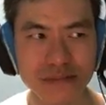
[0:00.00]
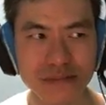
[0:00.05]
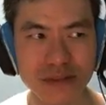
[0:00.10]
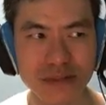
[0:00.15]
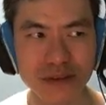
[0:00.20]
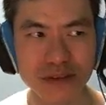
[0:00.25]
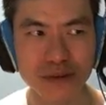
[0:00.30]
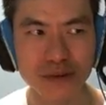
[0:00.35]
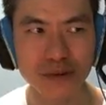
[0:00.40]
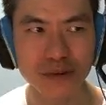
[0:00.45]

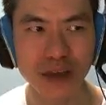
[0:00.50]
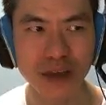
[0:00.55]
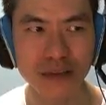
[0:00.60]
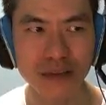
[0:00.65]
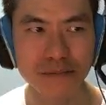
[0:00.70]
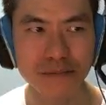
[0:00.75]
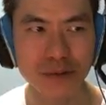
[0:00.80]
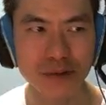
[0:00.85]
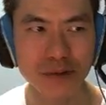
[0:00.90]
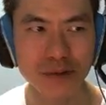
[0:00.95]
you can
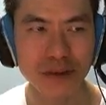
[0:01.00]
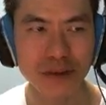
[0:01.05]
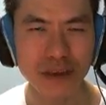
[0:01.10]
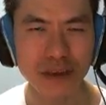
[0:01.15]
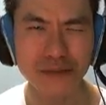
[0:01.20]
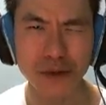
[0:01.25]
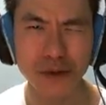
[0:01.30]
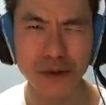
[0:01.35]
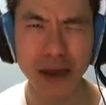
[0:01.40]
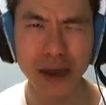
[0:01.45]
put, if
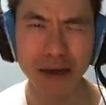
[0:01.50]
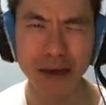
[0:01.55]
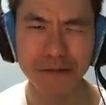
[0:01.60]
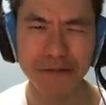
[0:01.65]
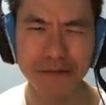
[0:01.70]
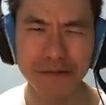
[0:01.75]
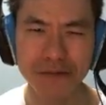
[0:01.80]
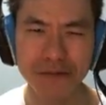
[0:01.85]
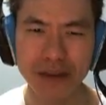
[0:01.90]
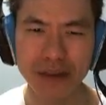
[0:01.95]
you have
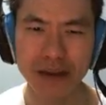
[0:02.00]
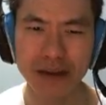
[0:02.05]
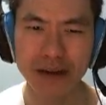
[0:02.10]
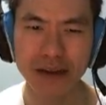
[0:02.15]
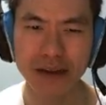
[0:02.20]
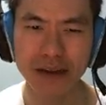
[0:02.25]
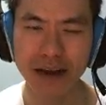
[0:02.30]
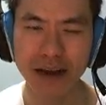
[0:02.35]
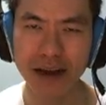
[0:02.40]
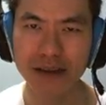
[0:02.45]
the
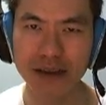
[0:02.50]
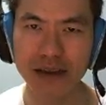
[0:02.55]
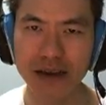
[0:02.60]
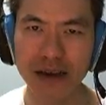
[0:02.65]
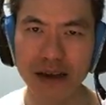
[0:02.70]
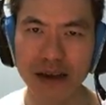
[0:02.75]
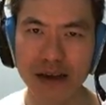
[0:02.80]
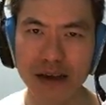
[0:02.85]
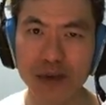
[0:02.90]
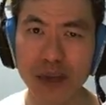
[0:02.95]
card
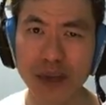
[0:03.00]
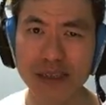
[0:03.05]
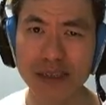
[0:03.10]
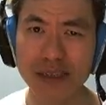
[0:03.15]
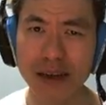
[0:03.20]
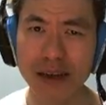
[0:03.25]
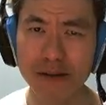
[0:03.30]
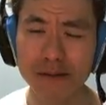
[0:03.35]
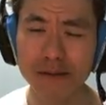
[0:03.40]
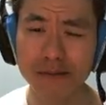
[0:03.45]
Suan
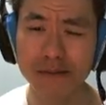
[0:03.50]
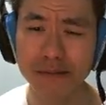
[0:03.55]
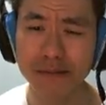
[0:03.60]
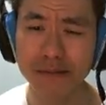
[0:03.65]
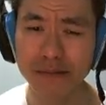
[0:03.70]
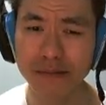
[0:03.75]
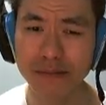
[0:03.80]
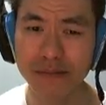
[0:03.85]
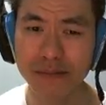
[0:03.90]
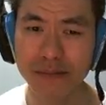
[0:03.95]
Xiao
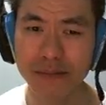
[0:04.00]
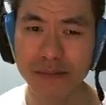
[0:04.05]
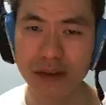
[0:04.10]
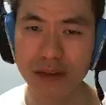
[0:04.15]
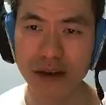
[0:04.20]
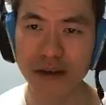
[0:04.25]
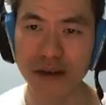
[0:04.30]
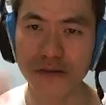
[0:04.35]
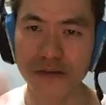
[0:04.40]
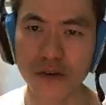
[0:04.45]

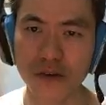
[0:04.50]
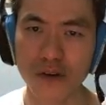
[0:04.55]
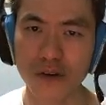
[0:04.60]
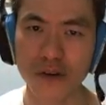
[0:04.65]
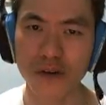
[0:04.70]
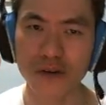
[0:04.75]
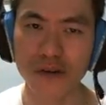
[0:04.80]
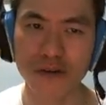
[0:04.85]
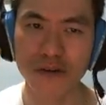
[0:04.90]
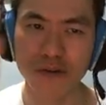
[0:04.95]

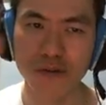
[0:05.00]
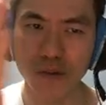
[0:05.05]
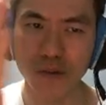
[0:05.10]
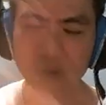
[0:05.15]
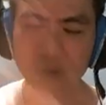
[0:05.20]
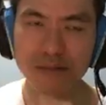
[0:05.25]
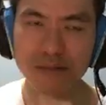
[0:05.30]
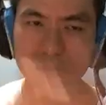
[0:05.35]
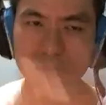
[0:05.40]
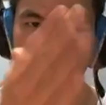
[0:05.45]
for
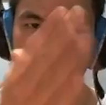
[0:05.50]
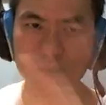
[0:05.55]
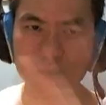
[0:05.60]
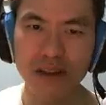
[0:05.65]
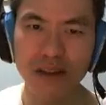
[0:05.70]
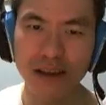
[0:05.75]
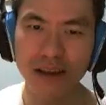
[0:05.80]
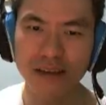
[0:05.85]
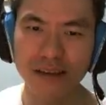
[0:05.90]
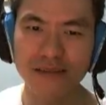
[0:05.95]
1 more
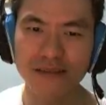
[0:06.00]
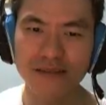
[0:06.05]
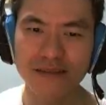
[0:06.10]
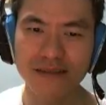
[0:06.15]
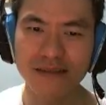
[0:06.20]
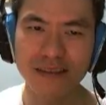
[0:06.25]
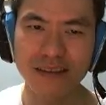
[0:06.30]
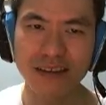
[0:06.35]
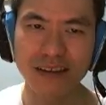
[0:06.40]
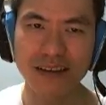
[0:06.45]
like
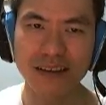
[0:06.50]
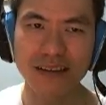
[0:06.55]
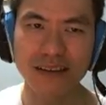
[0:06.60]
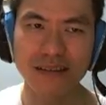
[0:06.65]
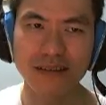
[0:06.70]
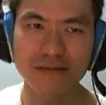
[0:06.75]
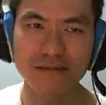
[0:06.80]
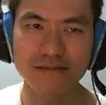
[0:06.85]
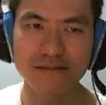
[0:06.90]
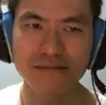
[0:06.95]

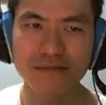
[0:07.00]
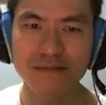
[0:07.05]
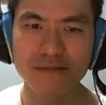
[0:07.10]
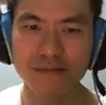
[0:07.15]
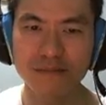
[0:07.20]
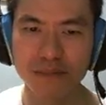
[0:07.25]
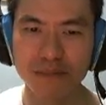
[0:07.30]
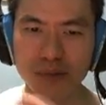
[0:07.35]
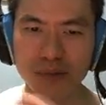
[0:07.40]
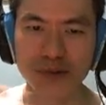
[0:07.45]

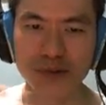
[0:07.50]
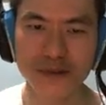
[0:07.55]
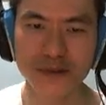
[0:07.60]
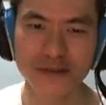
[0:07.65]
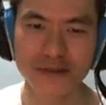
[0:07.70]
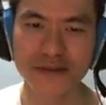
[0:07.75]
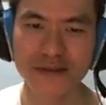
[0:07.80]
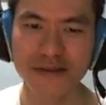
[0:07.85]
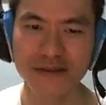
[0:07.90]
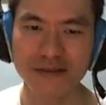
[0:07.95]
boost
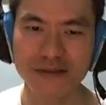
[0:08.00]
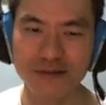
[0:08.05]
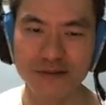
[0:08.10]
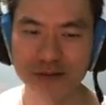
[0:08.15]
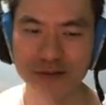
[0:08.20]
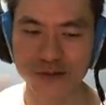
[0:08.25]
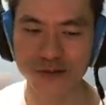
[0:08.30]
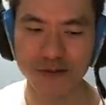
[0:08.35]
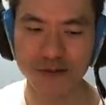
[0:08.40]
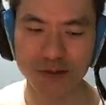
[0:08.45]
to
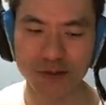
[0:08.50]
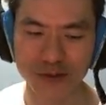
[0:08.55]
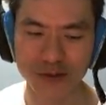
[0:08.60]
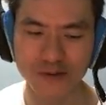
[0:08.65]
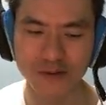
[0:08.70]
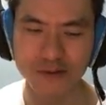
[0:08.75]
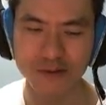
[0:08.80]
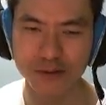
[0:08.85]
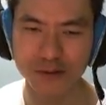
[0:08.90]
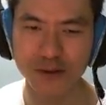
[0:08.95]

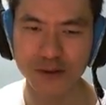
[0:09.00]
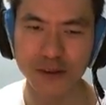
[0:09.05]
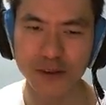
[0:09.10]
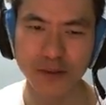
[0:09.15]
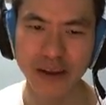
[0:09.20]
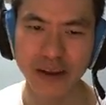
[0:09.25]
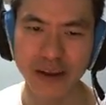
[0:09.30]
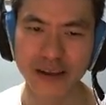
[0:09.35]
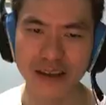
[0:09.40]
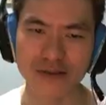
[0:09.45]
do the
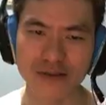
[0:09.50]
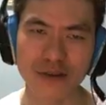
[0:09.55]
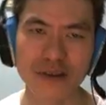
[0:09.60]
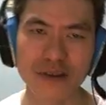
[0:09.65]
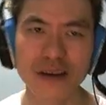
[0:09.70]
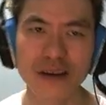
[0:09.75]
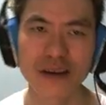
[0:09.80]
spinning and so on.